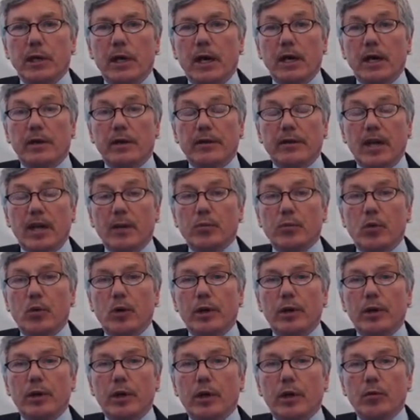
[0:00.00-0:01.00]
and at that
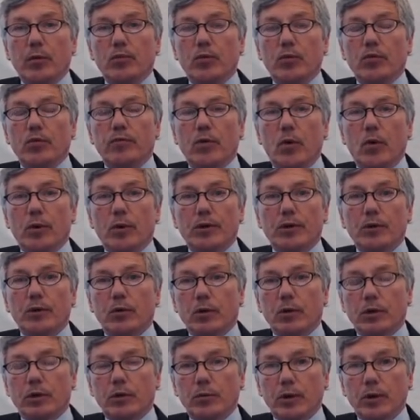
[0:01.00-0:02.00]
point, move forward
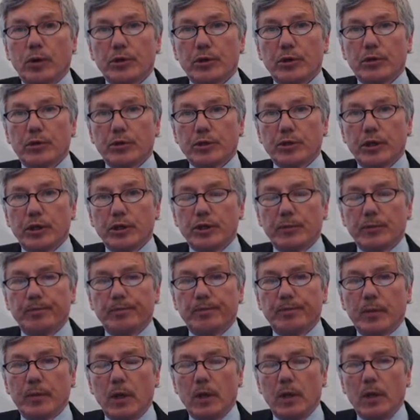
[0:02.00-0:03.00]
toward commercialization.
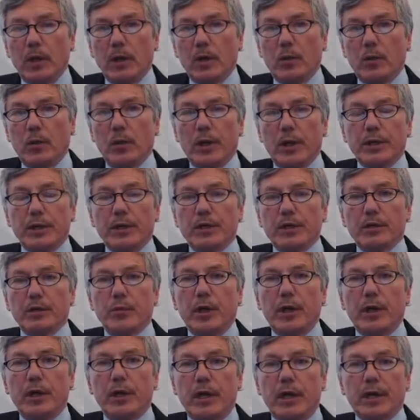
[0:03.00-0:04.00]
We
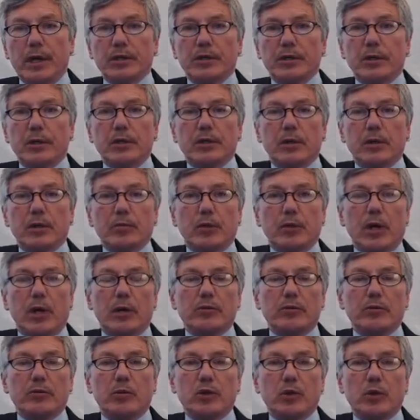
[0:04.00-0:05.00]
anticipate an exit
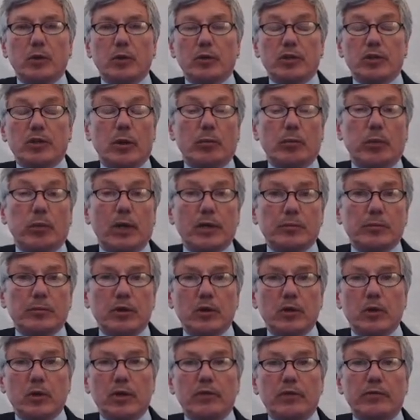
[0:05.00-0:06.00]
someplace
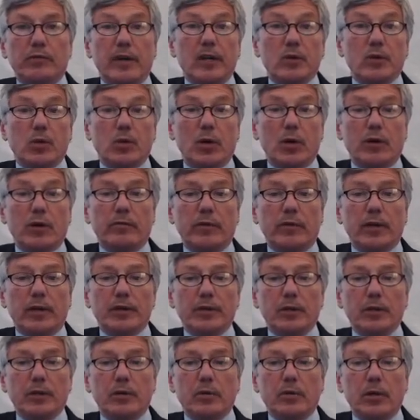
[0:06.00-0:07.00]
between phase 1 and phase
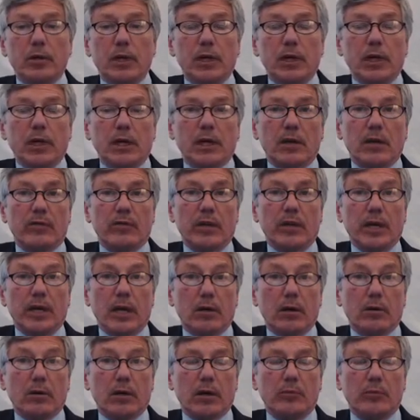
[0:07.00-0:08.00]
2, given the
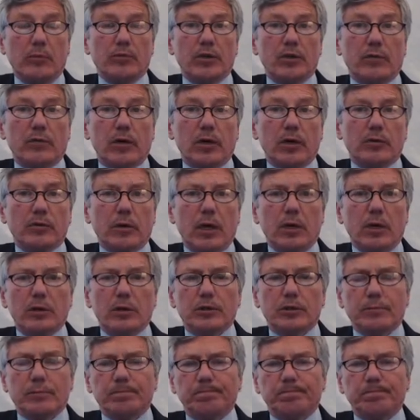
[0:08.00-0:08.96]
outcomes of our trials.